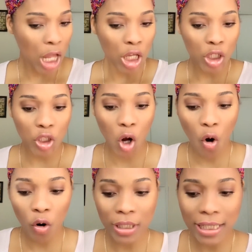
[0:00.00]

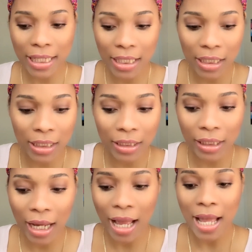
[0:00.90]
so to
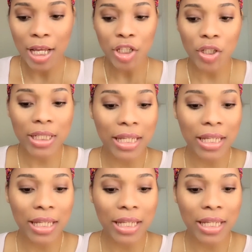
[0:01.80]
just